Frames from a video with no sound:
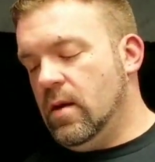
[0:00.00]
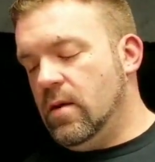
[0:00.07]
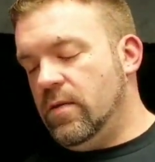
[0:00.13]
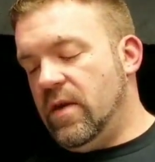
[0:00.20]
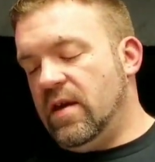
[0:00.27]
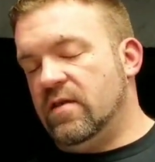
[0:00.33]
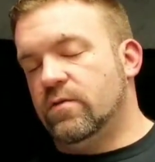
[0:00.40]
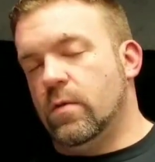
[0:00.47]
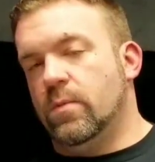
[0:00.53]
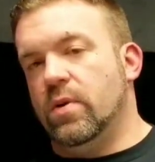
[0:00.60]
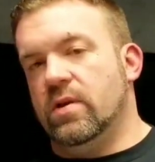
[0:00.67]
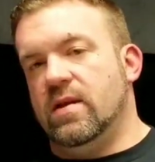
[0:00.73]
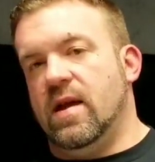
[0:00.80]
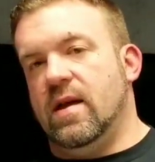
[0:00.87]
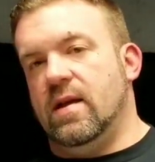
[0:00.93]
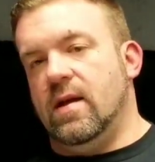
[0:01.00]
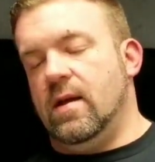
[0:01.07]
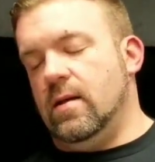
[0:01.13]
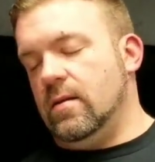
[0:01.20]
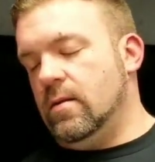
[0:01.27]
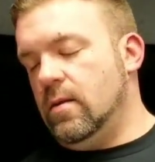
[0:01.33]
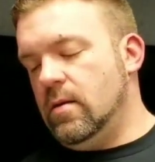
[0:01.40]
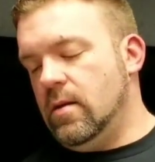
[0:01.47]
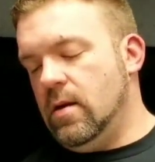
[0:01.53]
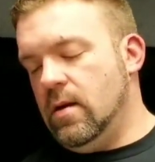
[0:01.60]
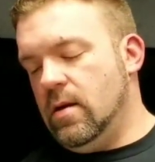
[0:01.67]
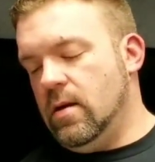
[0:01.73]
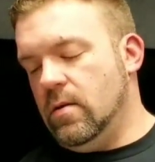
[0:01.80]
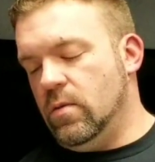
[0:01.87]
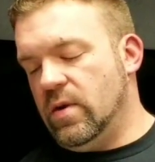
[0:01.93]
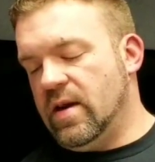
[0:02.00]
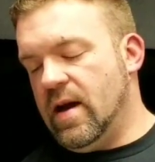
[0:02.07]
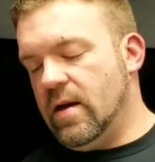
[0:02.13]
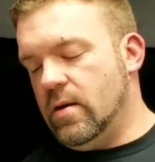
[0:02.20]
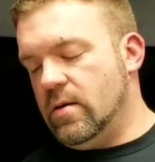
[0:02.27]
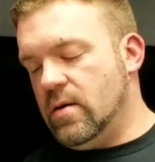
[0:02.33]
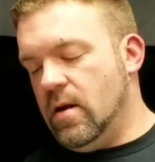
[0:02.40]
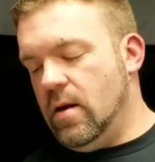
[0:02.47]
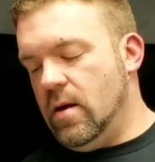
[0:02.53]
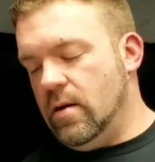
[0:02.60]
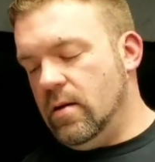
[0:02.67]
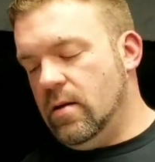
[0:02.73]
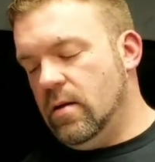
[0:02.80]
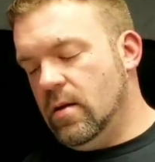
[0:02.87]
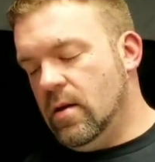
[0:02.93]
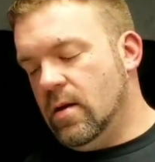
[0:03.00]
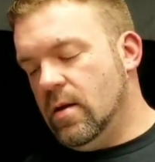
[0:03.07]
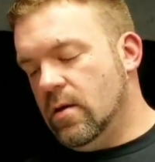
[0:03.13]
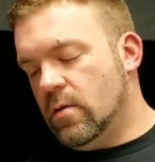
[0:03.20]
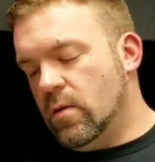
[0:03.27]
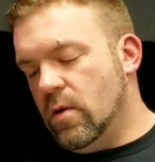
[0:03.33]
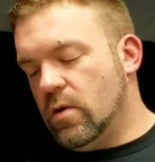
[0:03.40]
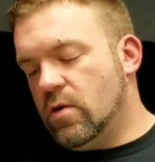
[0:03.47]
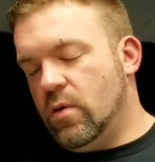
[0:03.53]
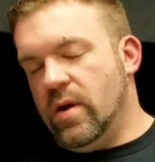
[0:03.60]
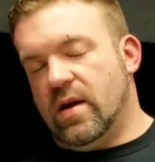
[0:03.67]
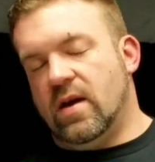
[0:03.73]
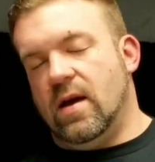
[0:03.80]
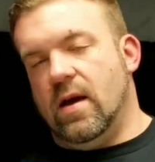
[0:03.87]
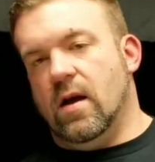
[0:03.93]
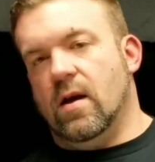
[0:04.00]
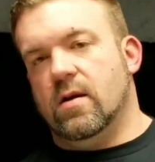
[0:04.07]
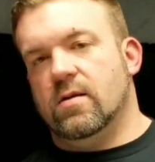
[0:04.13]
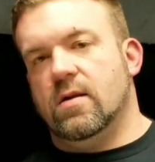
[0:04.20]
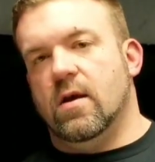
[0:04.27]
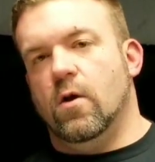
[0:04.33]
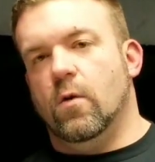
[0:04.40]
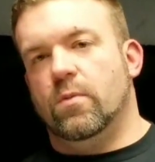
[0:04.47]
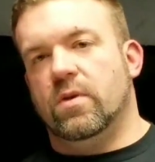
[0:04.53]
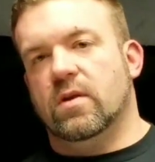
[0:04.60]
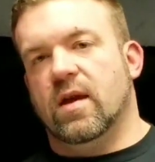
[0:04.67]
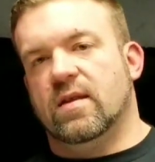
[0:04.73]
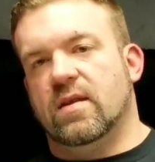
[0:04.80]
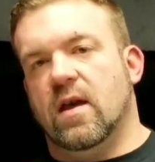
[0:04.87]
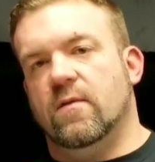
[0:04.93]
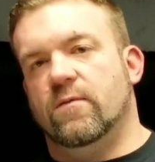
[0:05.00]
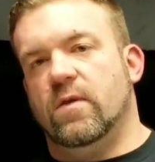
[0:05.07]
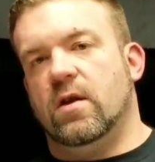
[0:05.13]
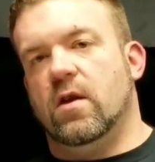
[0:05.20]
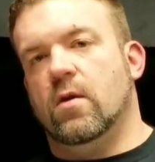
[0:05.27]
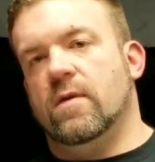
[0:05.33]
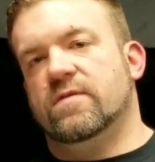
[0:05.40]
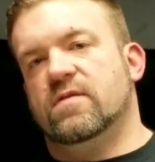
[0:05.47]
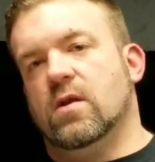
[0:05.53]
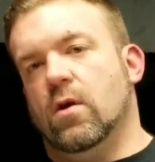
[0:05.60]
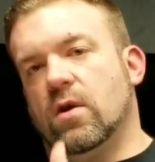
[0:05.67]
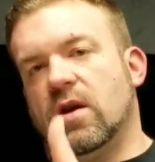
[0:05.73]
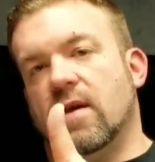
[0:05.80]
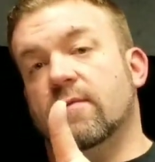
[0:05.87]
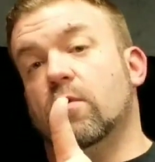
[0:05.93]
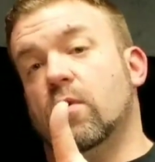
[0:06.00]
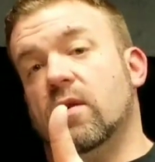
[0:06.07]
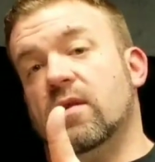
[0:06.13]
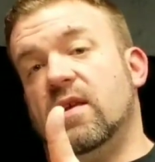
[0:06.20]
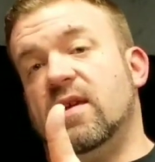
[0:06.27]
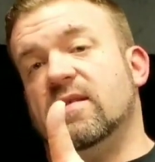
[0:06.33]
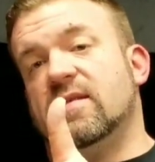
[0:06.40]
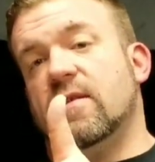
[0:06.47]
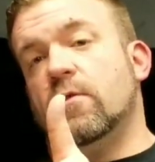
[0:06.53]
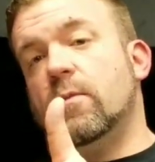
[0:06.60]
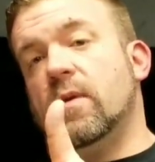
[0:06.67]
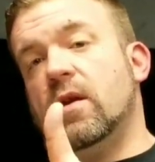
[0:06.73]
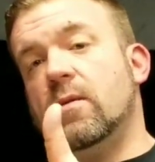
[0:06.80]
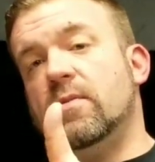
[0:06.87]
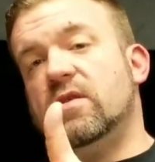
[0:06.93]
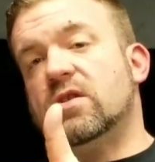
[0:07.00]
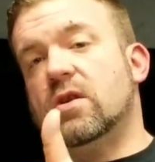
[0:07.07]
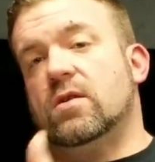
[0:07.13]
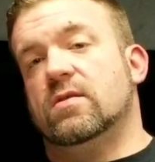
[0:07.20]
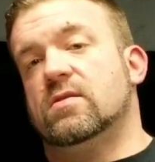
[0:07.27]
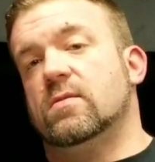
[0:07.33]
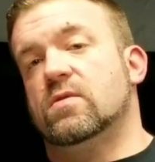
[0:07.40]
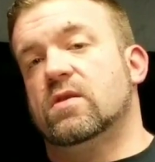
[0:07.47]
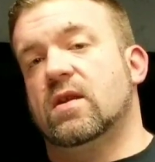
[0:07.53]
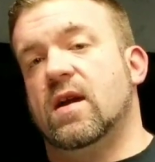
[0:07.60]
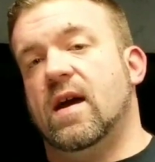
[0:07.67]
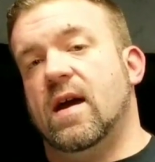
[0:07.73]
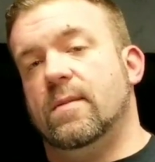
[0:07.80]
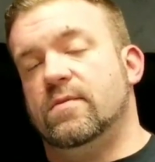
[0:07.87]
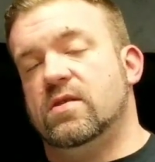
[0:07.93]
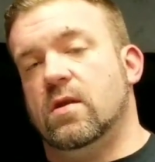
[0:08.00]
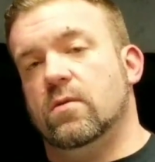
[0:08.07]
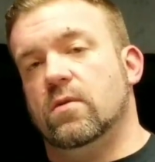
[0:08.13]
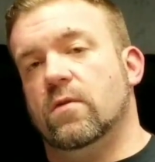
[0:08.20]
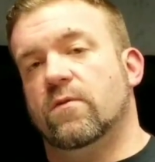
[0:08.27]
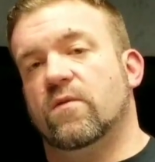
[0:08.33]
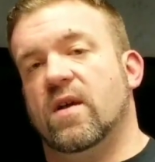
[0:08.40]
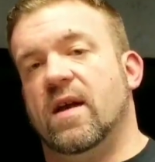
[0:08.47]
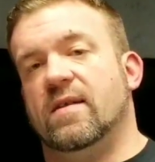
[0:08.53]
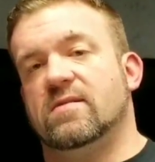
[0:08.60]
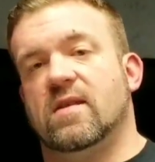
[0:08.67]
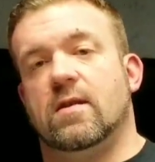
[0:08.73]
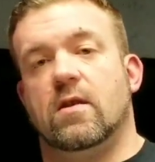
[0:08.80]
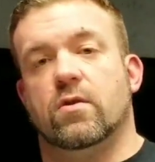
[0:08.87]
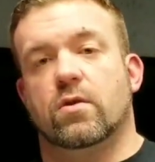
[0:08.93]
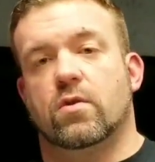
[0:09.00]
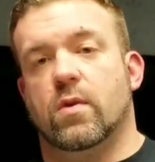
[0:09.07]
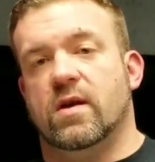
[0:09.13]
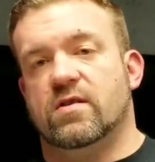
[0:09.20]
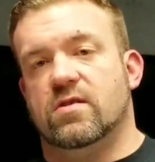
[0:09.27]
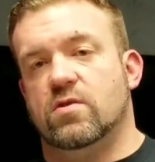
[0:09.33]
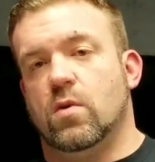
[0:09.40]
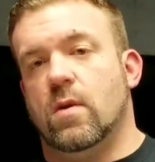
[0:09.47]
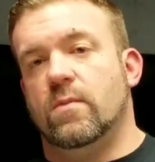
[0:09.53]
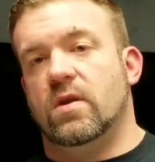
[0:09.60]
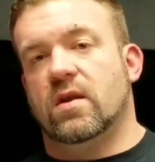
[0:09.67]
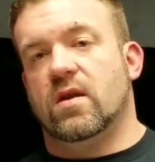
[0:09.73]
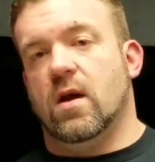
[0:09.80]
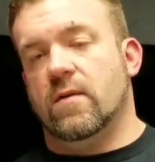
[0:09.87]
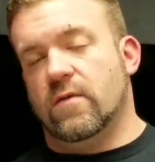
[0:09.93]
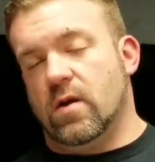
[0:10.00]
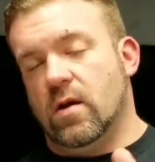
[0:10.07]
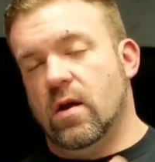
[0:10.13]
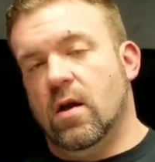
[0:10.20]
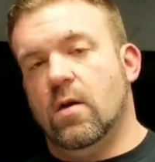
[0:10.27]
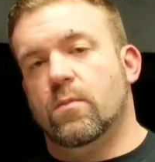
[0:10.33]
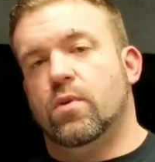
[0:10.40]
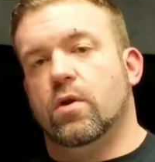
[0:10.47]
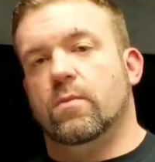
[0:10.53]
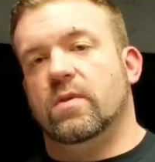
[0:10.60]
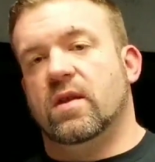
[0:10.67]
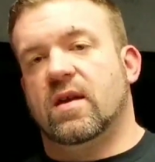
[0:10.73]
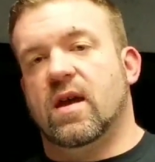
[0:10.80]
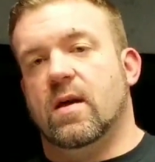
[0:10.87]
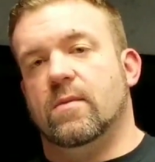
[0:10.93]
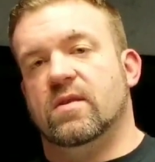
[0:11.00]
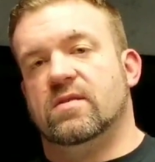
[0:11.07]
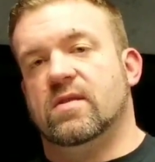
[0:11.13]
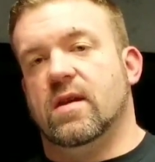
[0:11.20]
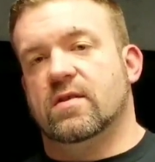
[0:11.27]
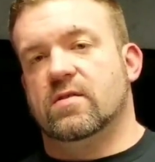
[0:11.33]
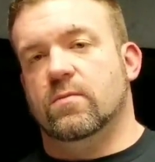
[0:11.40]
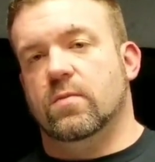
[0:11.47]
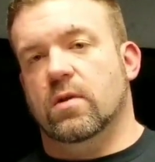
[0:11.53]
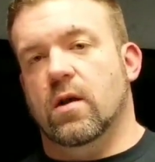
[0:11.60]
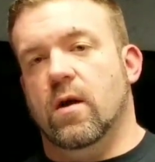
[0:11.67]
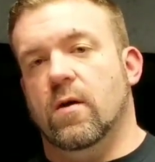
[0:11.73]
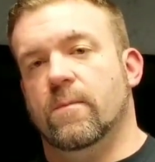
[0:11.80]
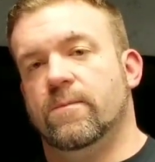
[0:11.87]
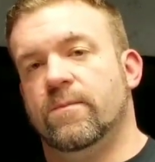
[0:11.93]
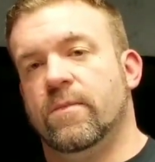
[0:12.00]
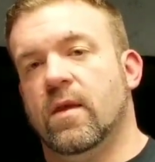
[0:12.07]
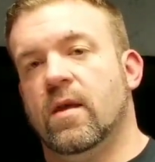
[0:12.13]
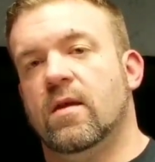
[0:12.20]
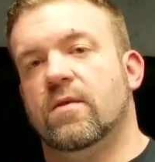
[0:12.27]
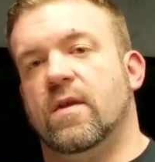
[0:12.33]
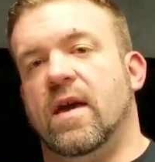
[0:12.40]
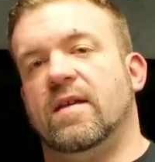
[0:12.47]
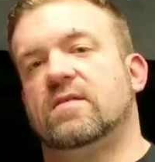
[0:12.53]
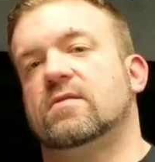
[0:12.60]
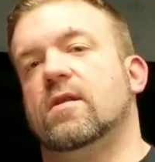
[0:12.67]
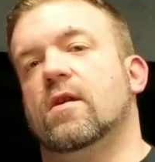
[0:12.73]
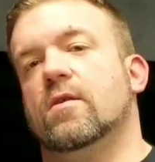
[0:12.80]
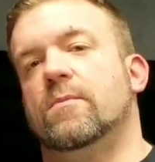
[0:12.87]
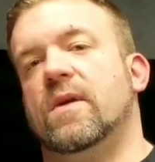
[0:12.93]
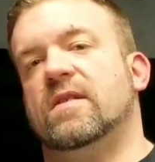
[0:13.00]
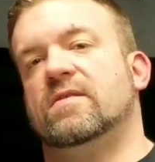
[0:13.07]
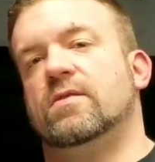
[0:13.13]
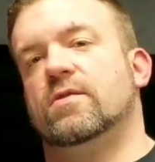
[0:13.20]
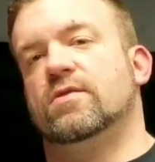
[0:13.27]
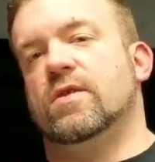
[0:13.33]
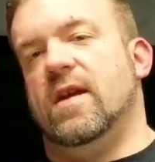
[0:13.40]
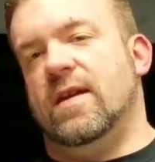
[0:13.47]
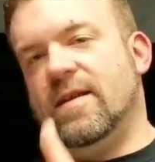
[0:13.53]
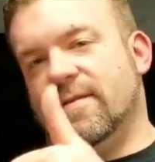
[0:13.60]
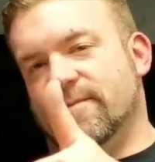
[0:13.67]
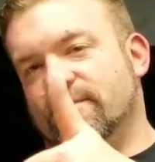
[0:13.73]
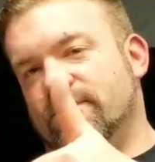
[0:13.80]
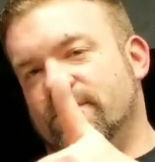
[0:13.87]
Thanks for putting that in. We got her done real quick here. Hope you liked that video. If so, give it one of these, everybody. Be sure to subscribe, share with your friends. Any other questions you want me to cover, put them in the comments section below. Thanks and all the best in your training.